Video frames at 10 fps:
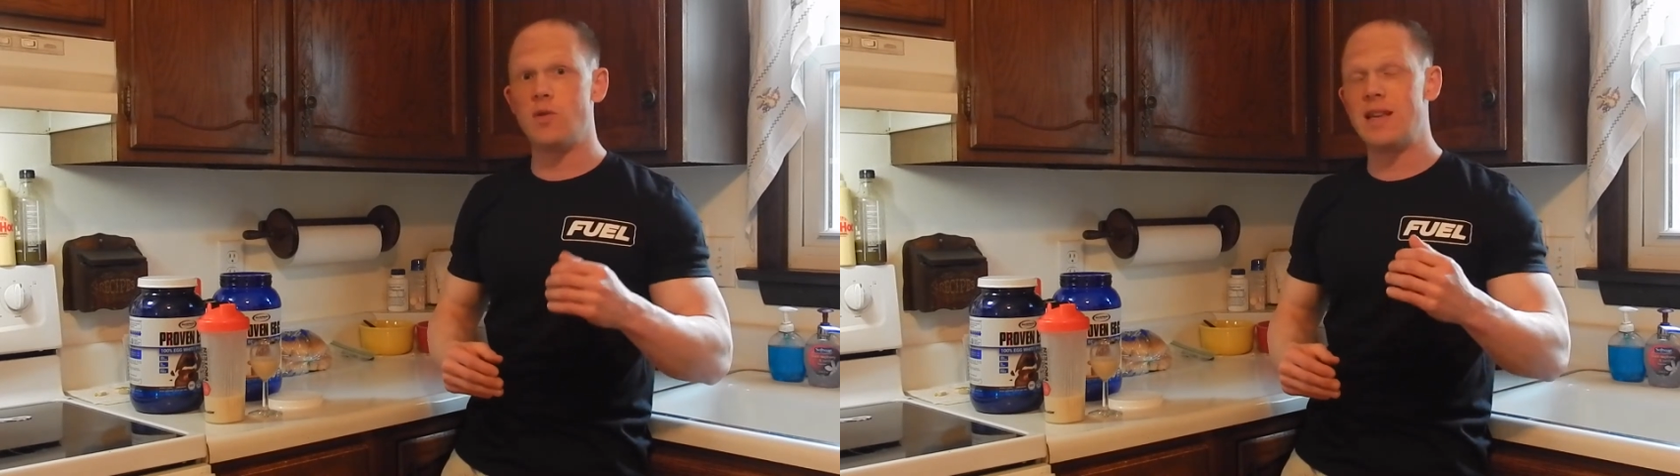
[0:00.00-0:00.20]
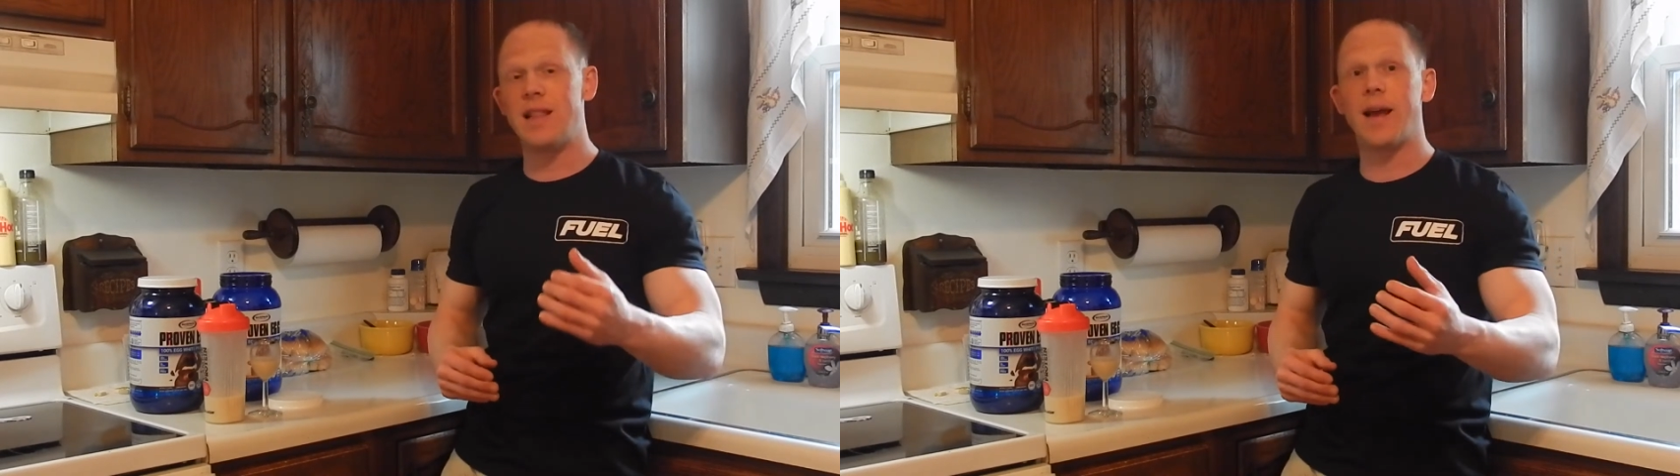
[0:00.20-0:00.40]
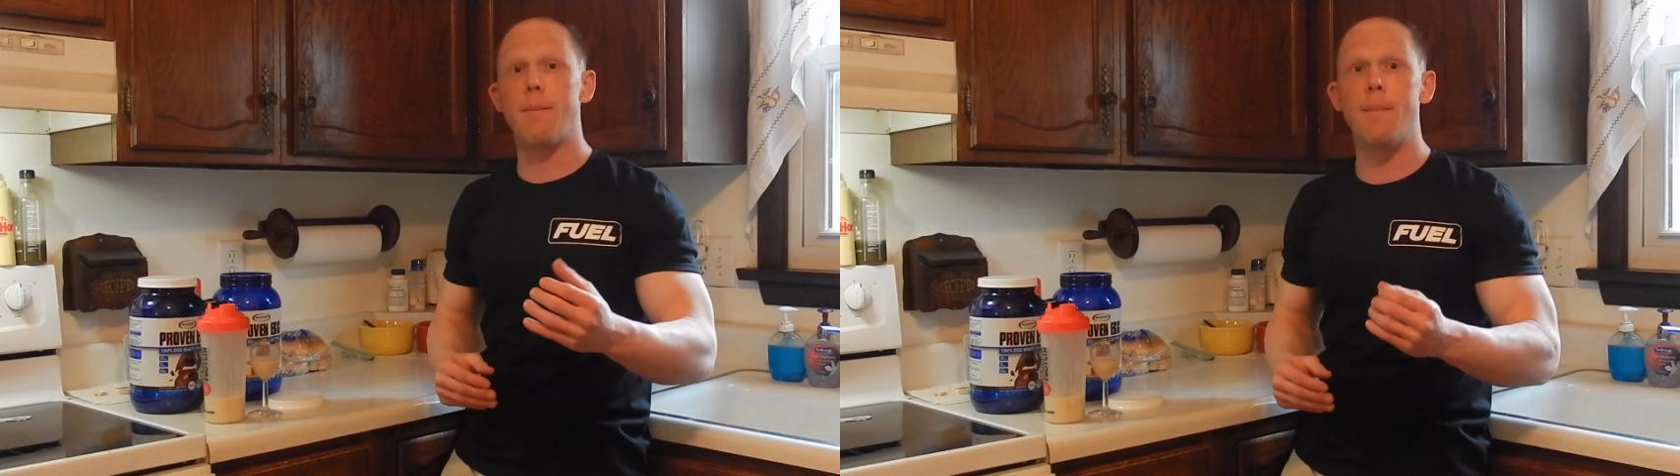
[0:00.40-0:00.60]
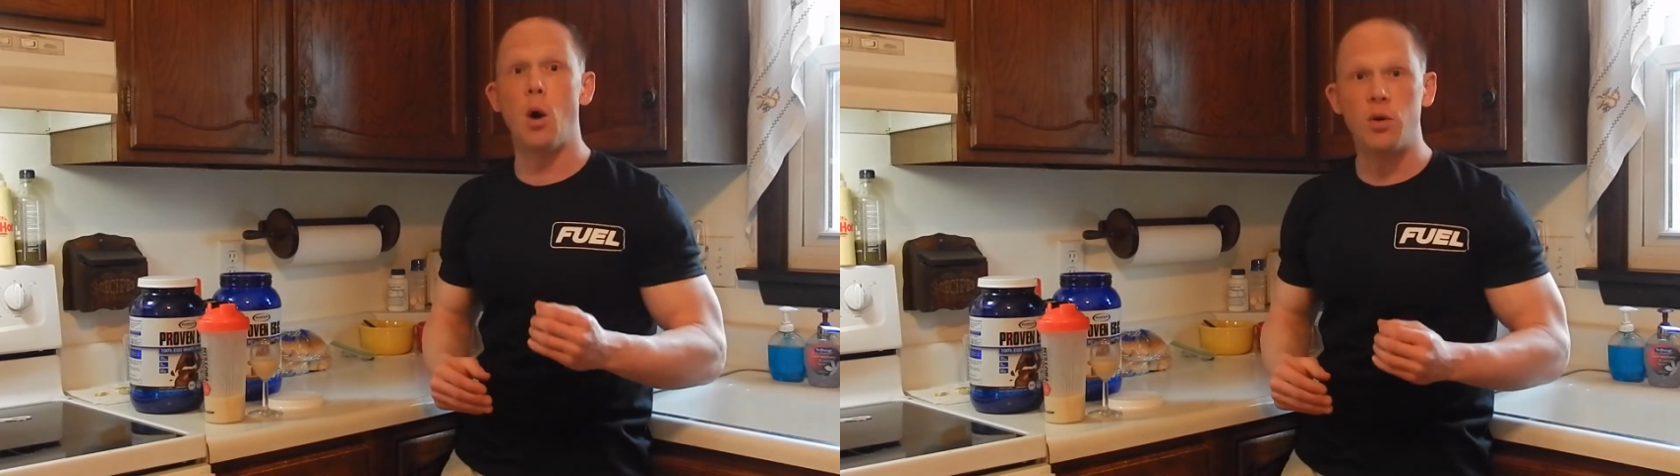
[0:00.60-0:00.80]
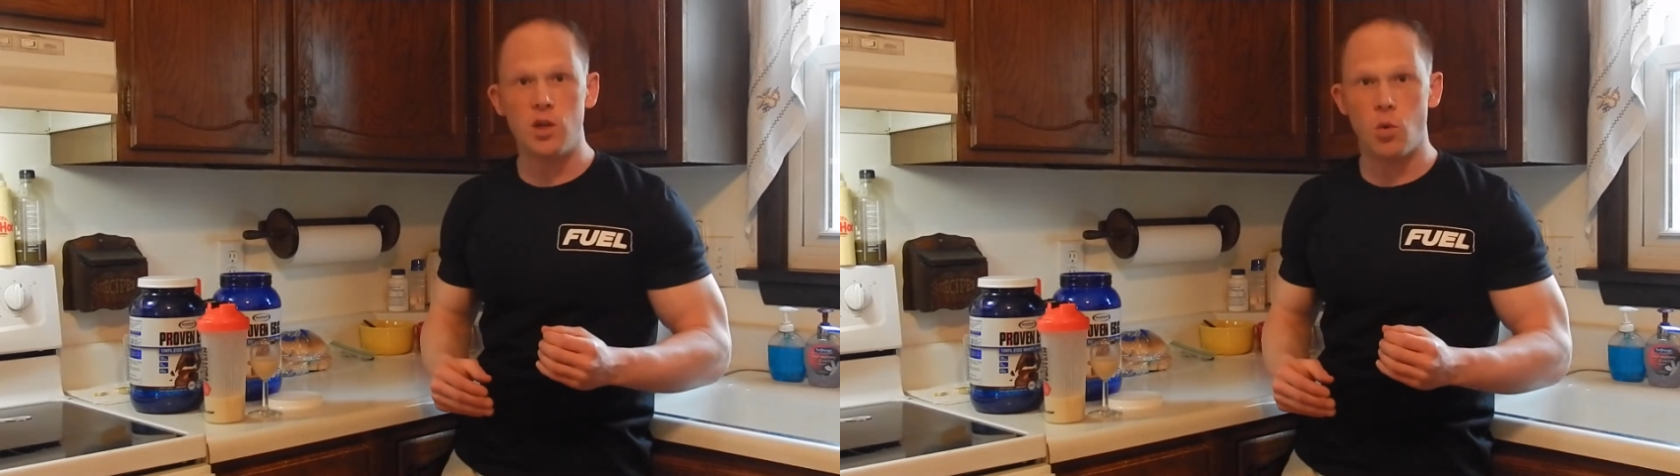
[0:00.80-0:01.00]
eat like a
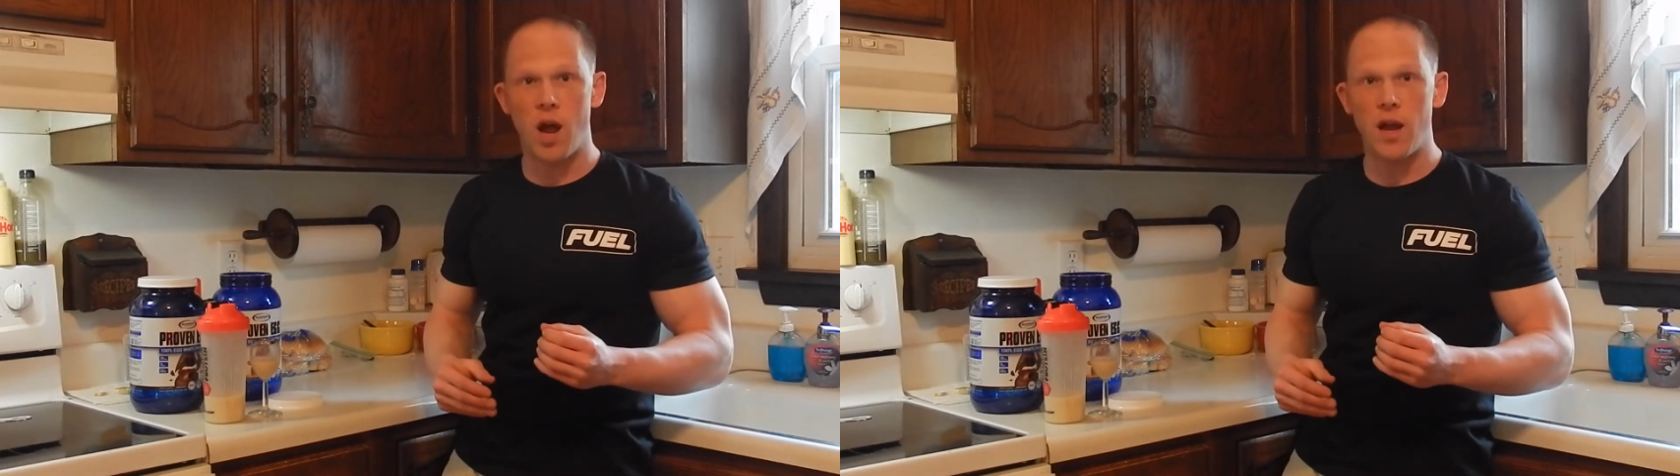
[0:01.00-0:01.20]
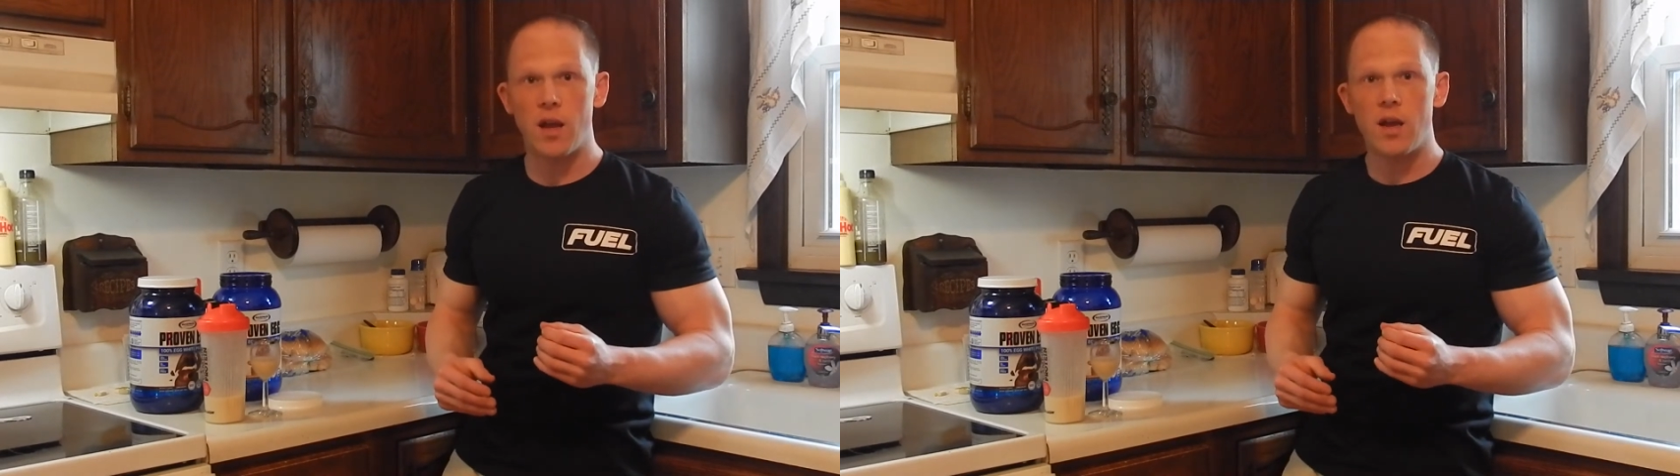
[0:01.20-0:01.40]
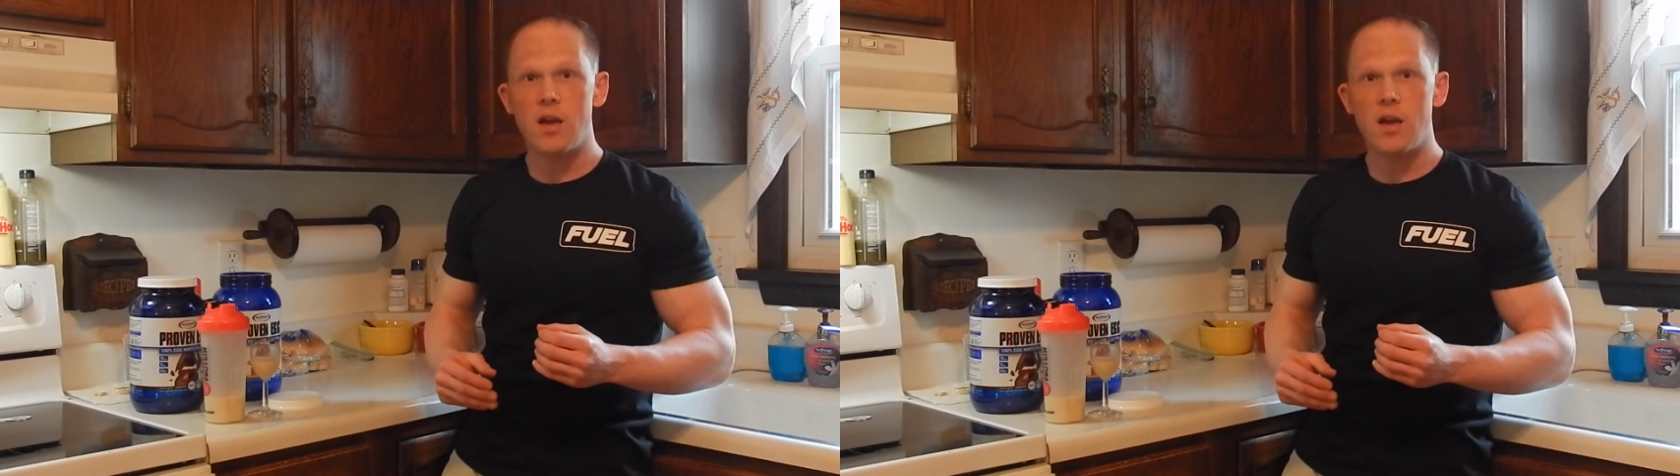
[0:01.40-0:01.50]
Milky Way,